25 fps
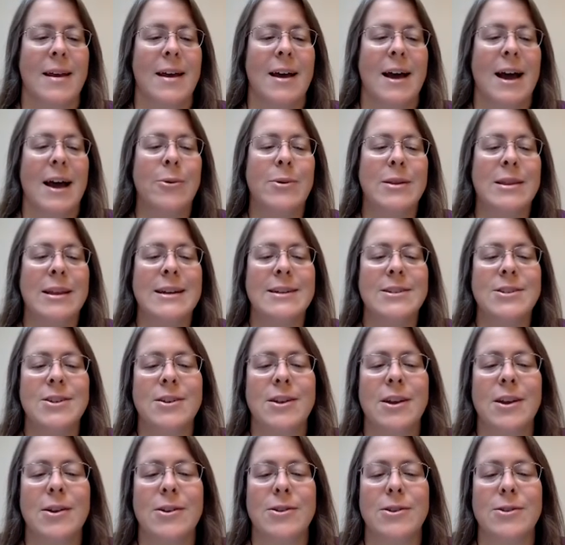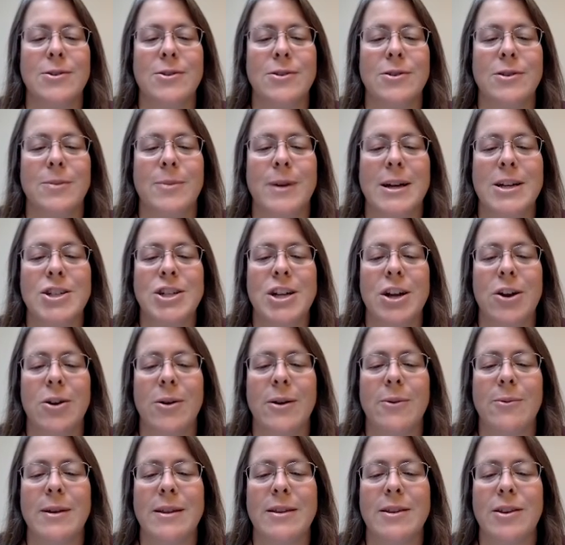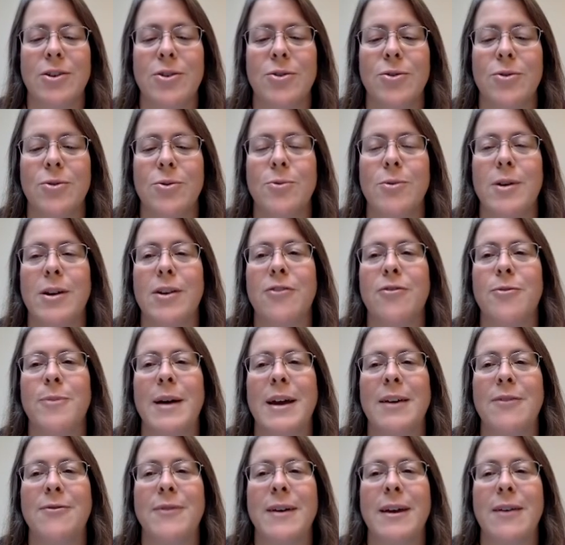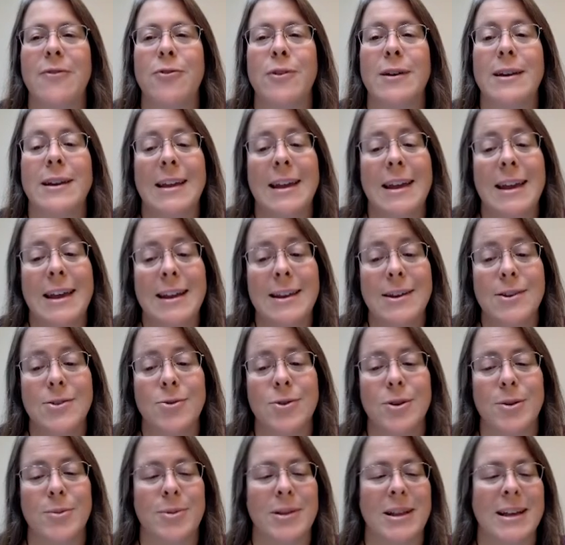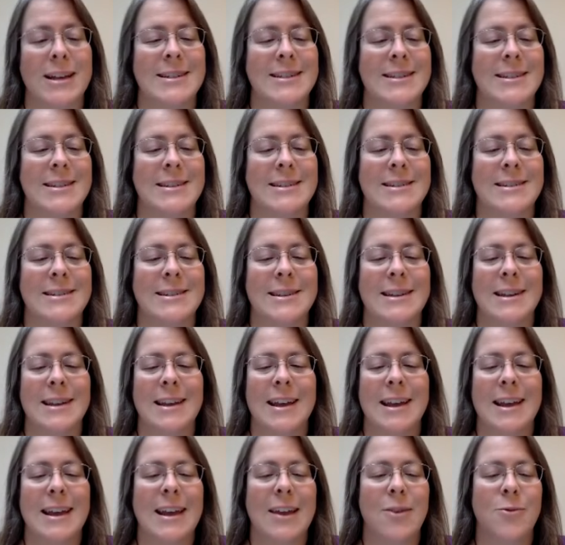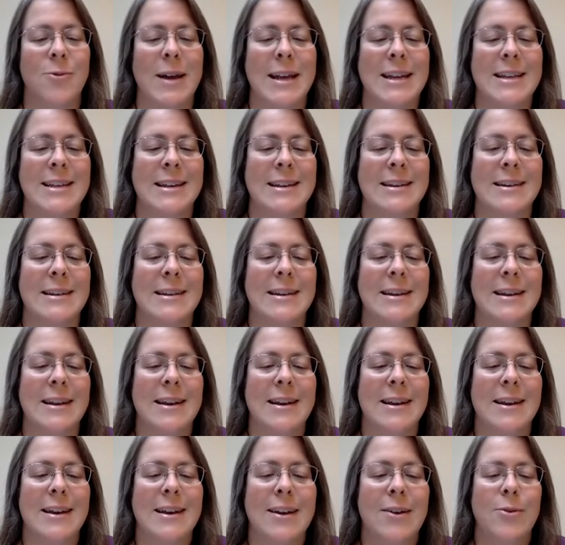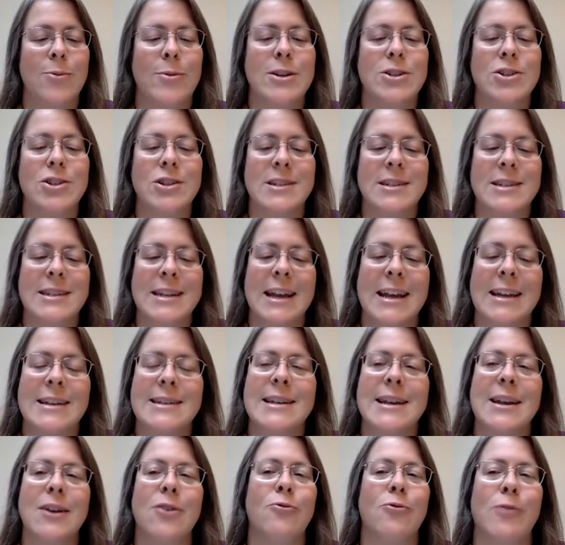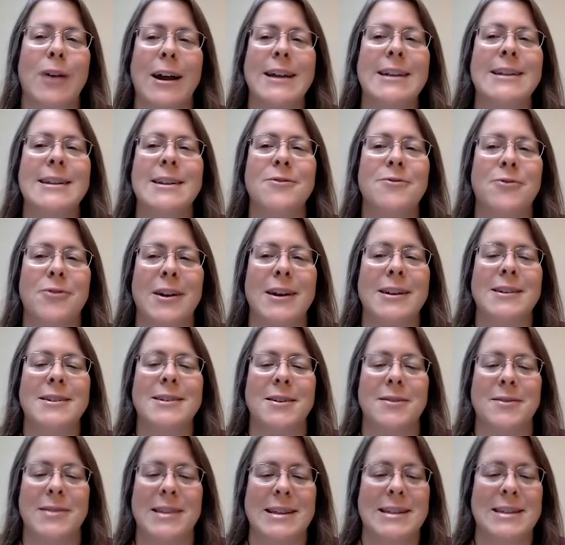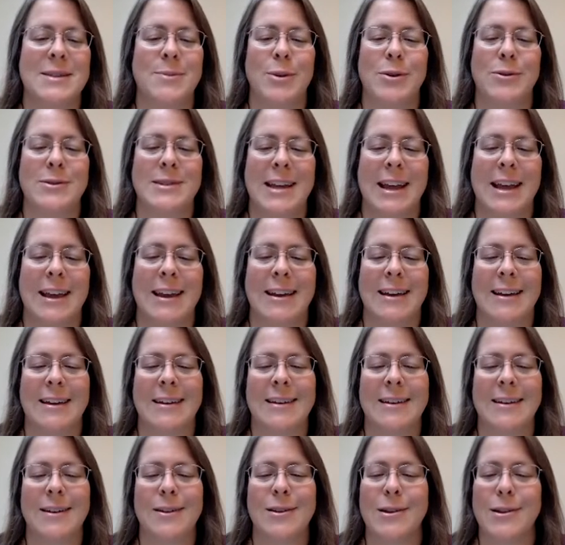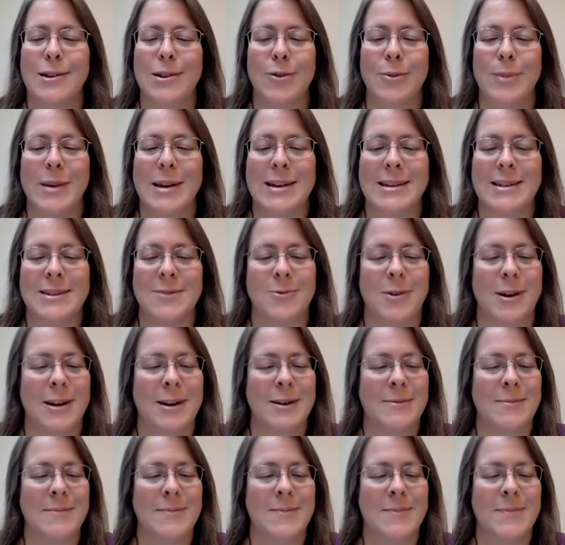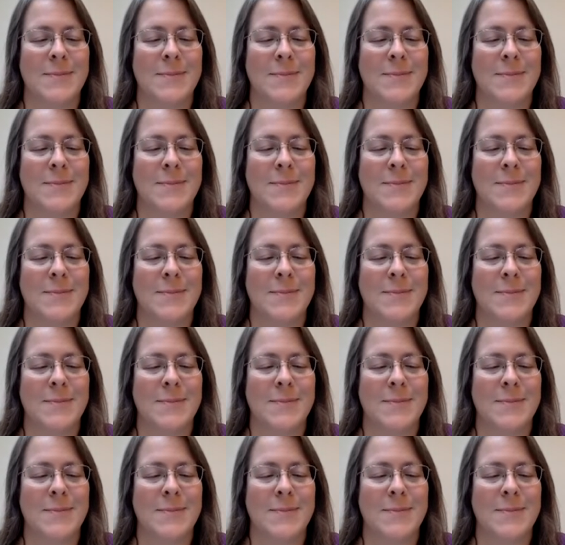I would like to conclude by sharing with you one of my favorite indoor places in Wheaton, which is standing right in front of this mosaic, the luminous one.